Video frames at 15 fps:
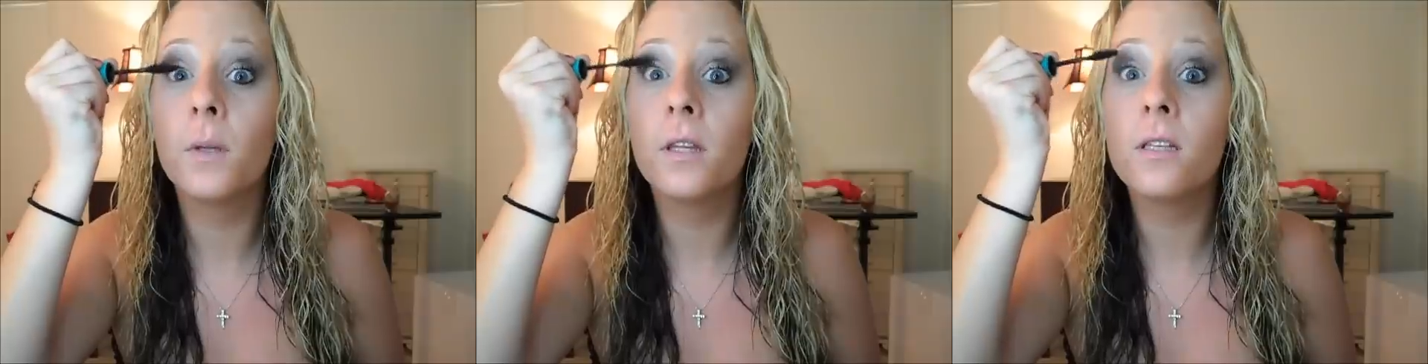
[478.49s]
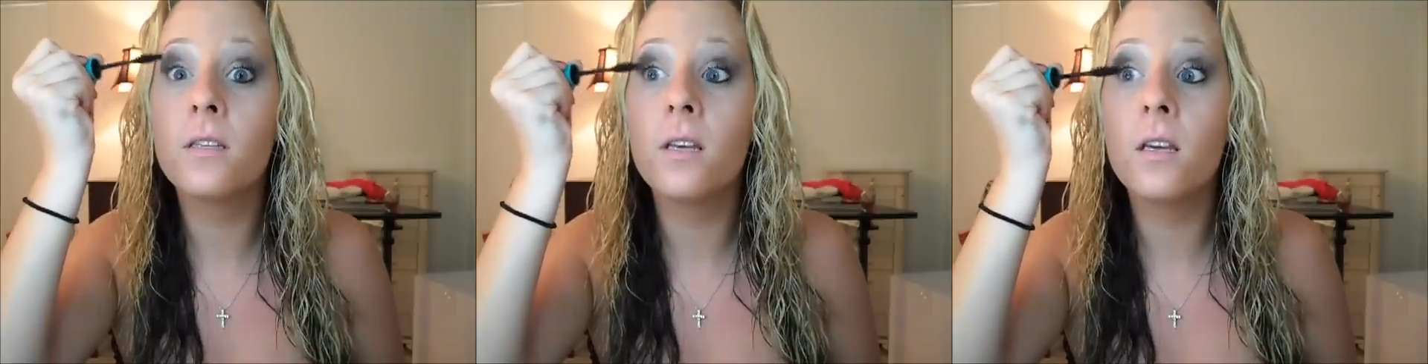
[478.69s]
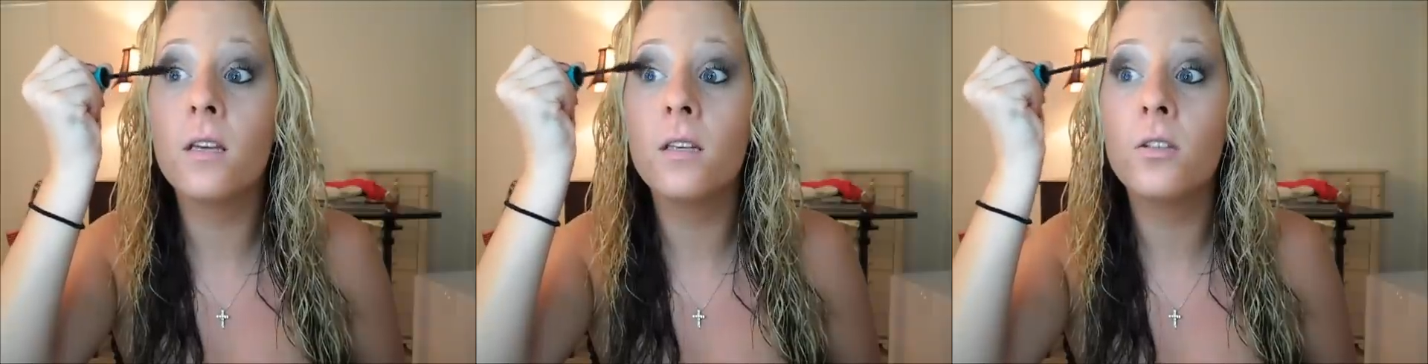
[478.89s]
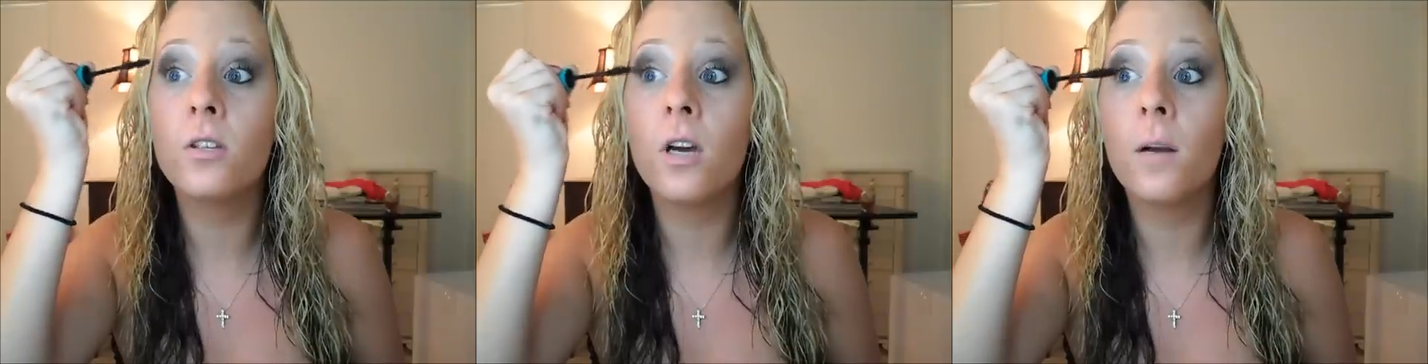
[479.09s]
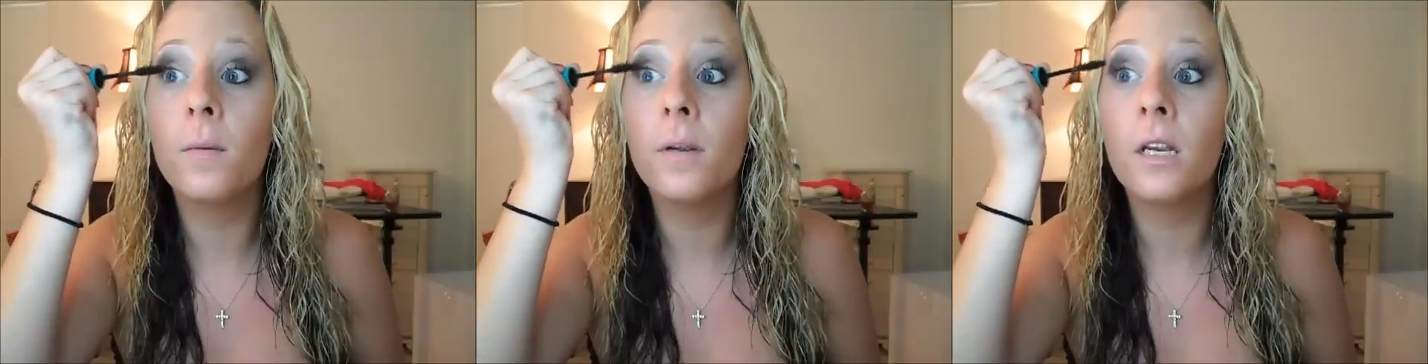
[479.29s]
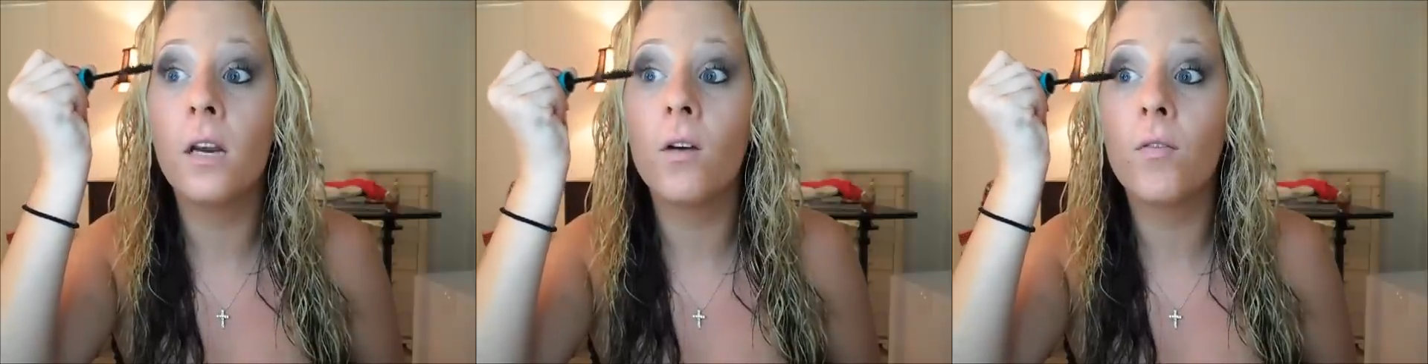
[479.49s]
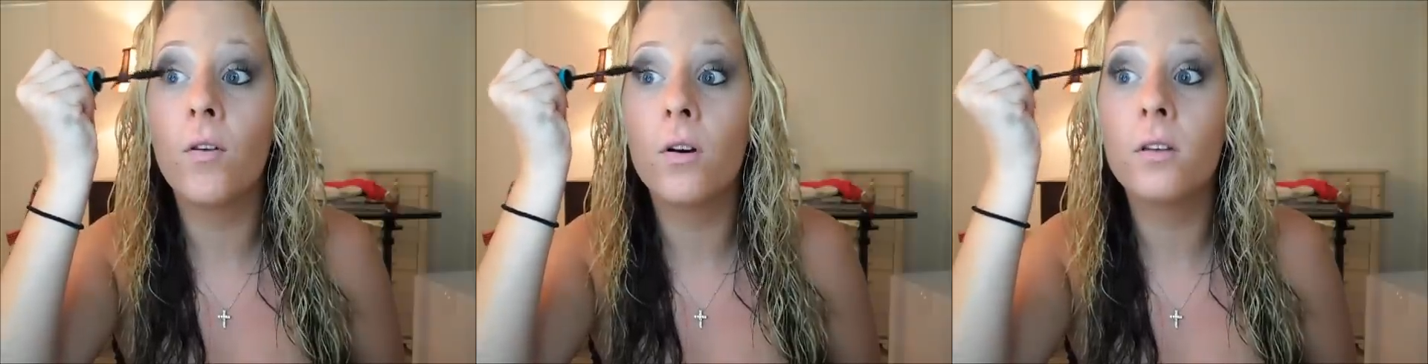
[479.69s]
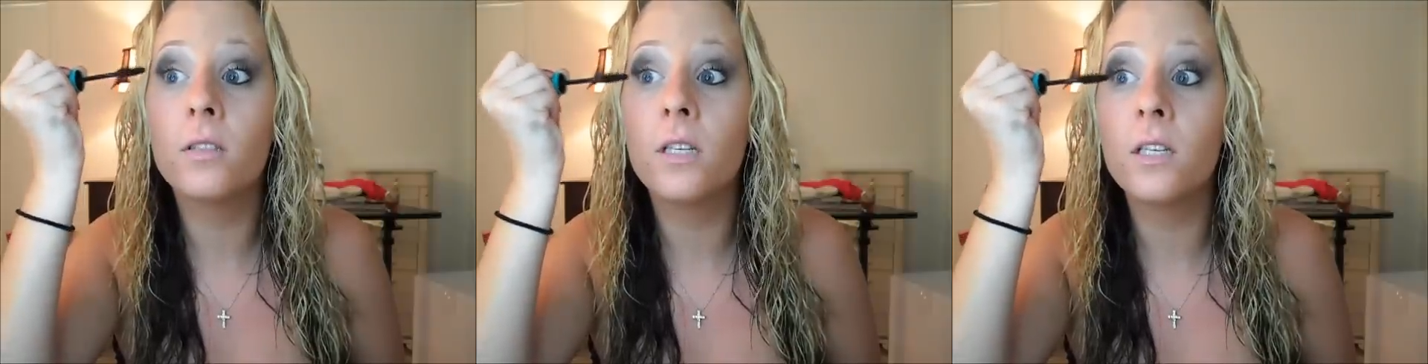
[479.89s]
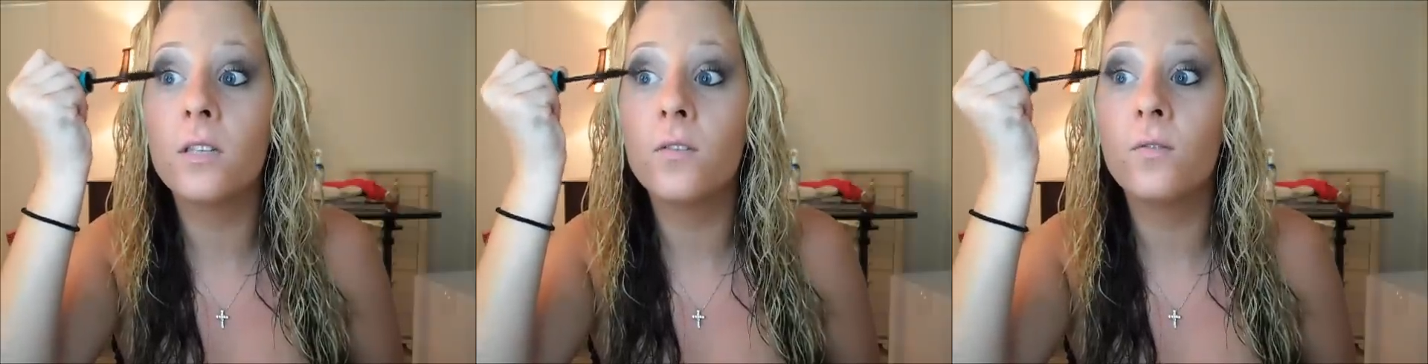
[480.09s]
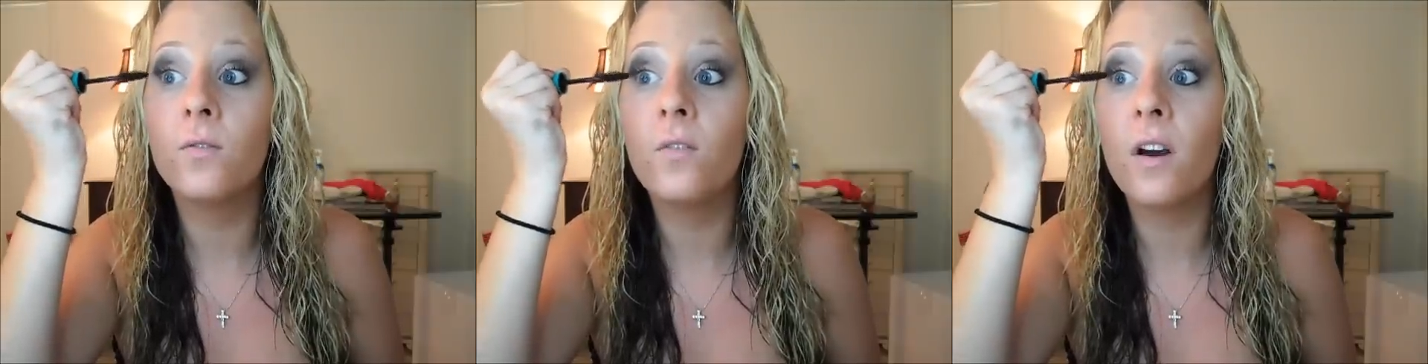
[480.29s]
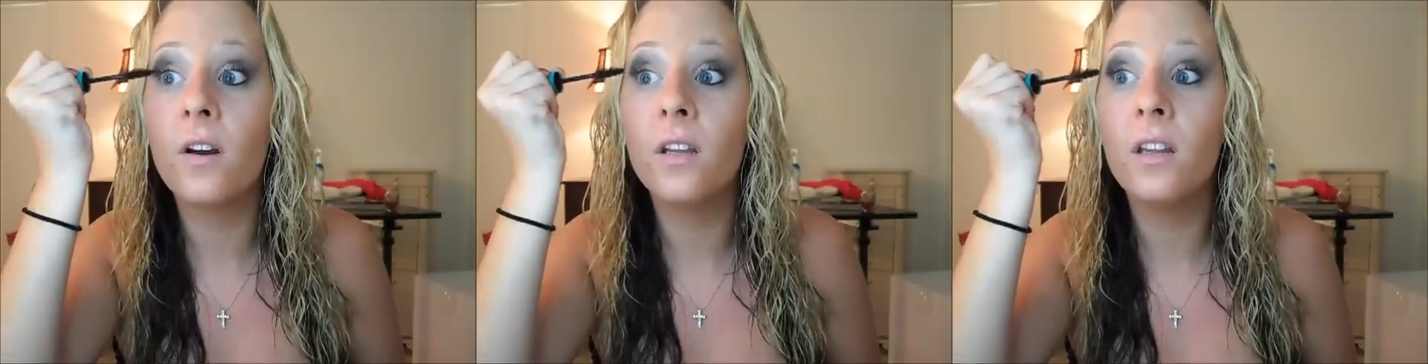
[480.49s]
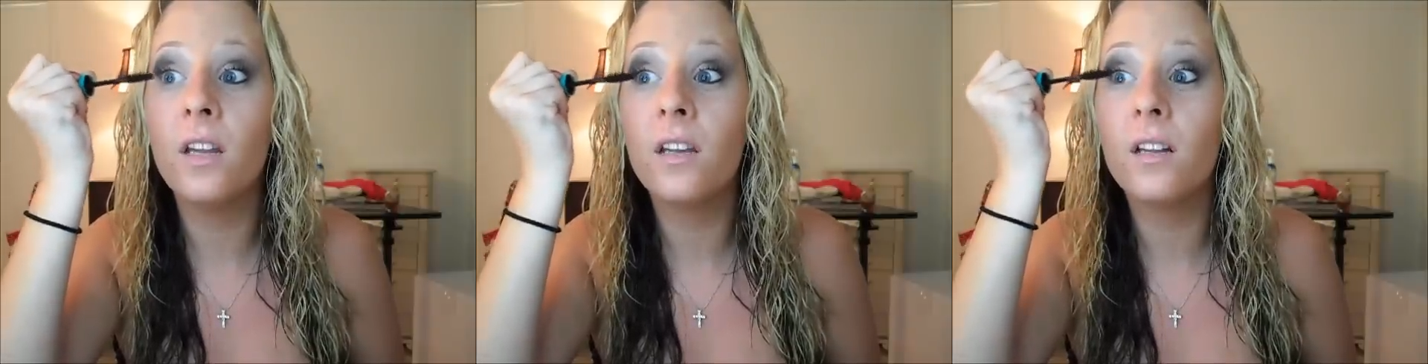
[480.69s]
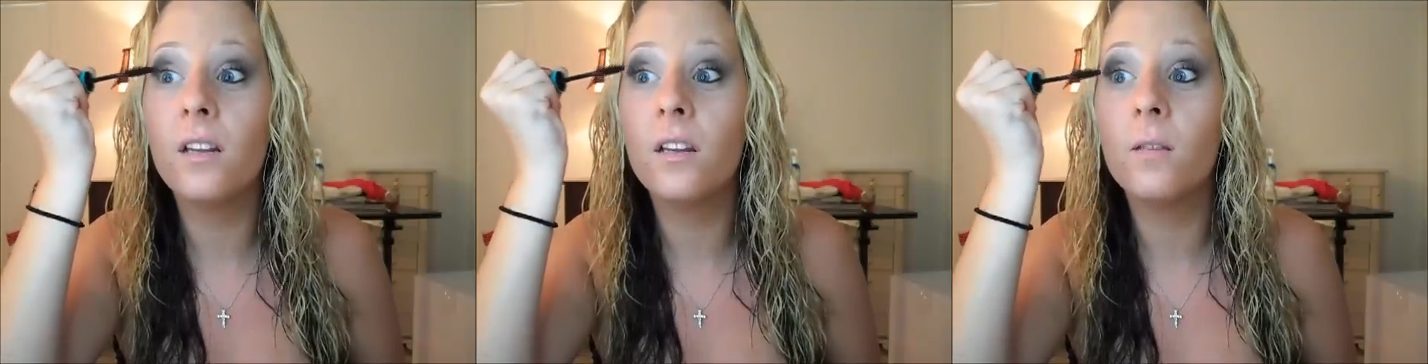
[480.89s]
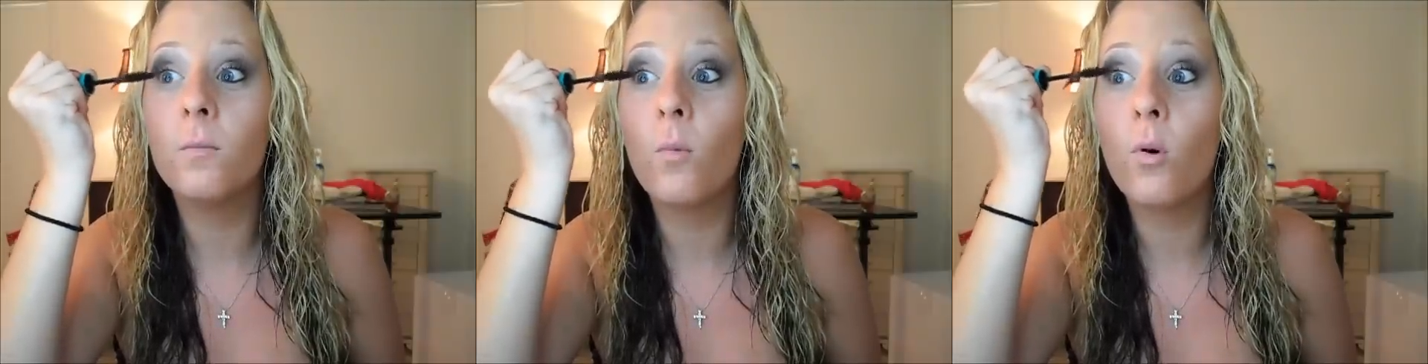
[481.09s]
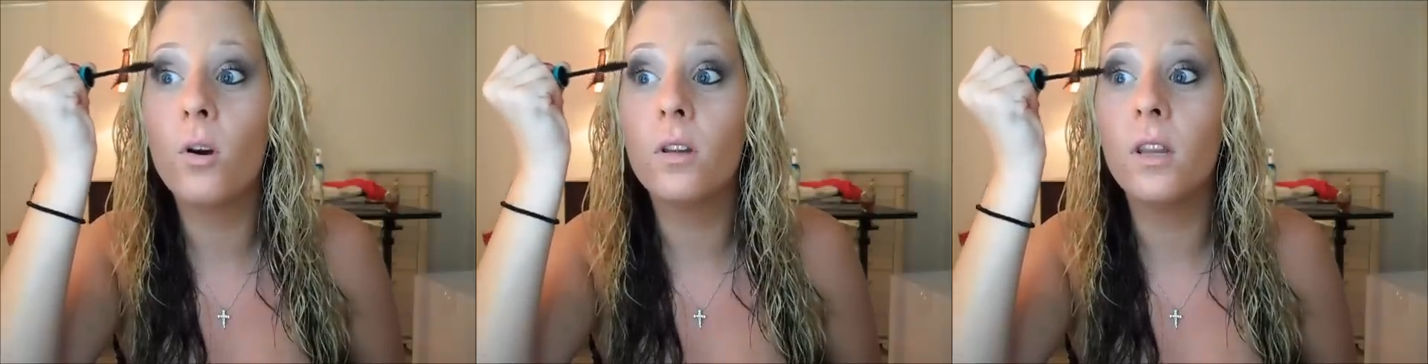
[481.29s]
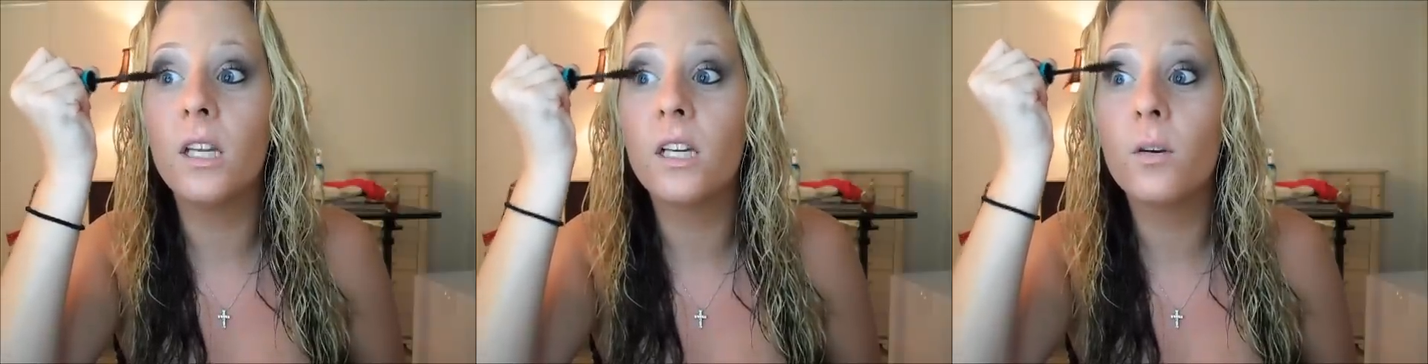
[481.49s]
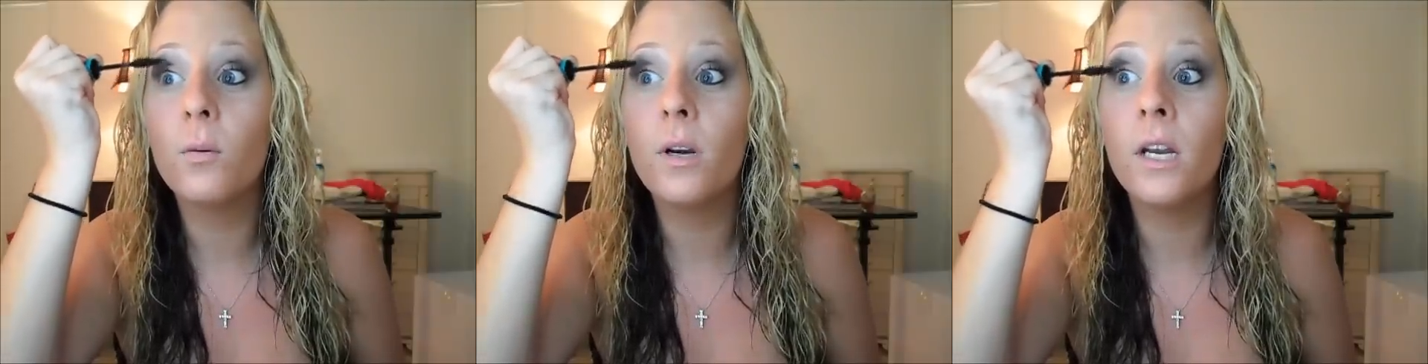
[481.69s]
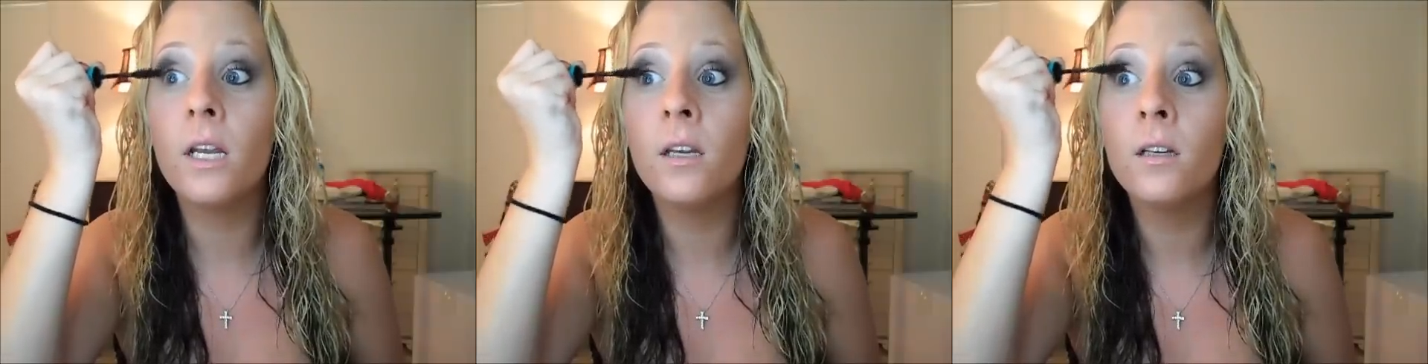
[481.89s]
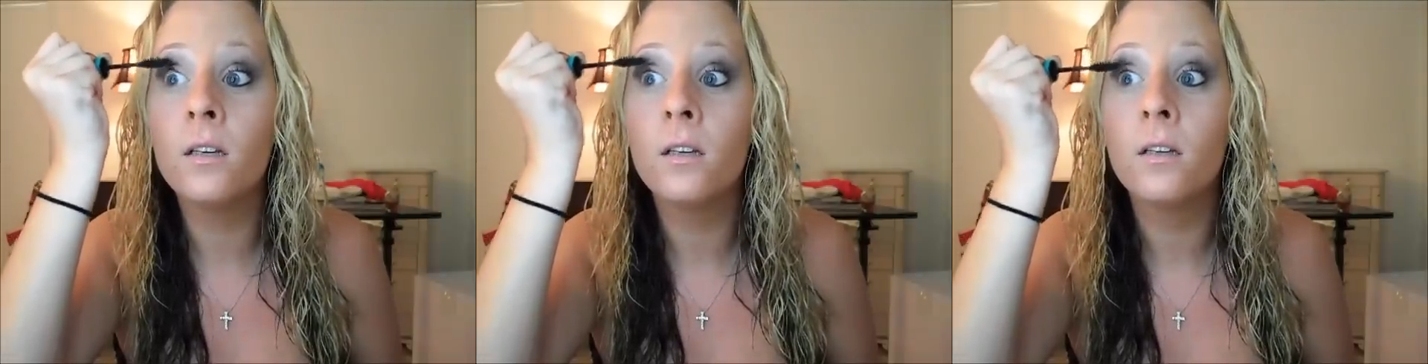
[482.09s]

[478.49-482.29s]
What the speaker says: but this is, you gotta be careful because it is very like more liquidy.